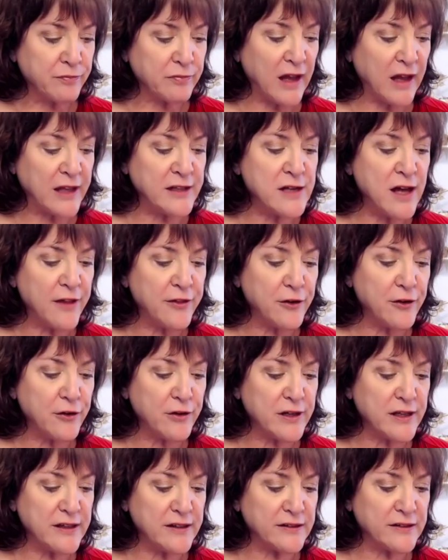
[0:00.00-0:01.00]
Another
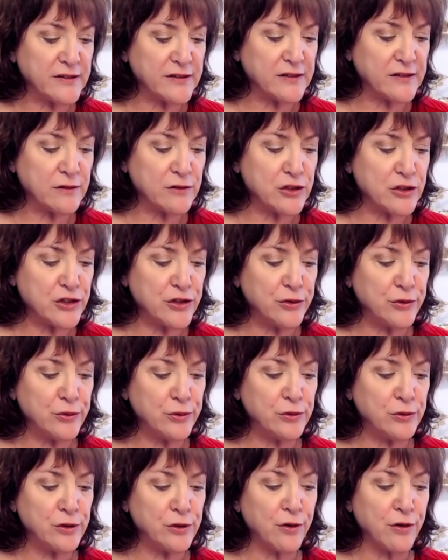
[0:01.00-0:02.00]
is to
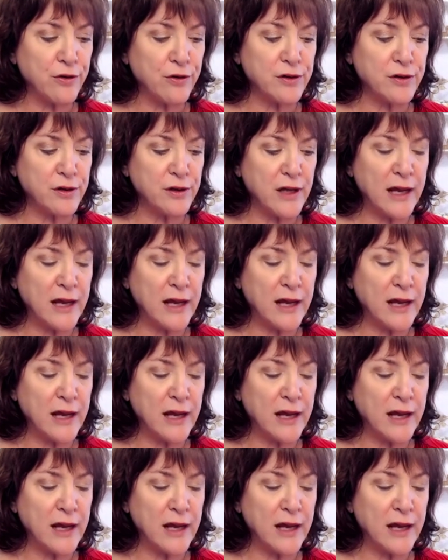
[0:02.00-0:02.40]
learn